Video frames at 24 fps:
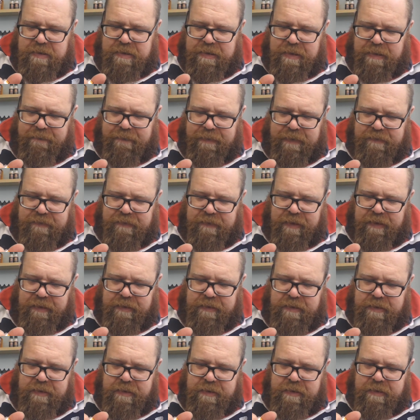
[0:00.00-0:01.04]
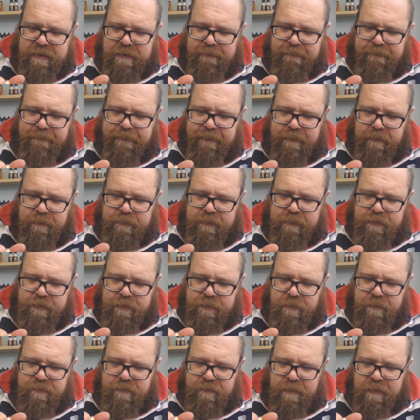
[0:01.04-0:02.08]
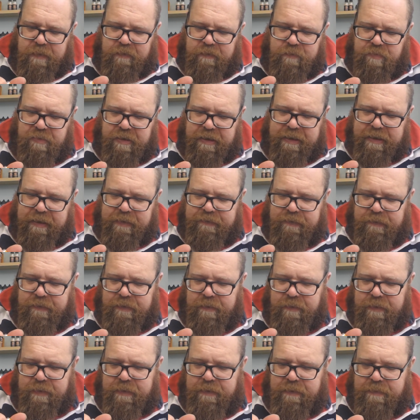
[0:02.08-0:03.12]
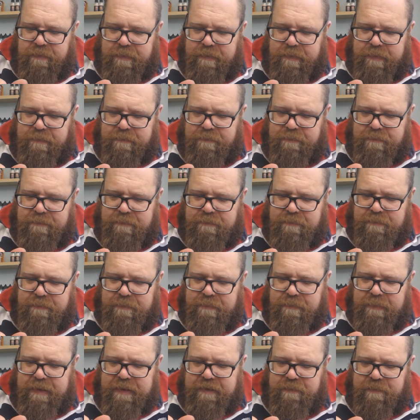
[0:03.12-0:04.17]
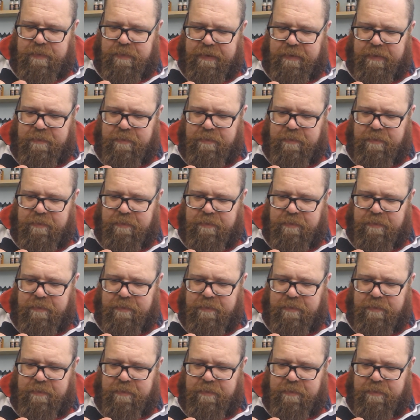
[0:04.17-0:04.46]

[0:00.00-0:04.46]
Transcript: I've actually filled the juice wells prior to doing this bit,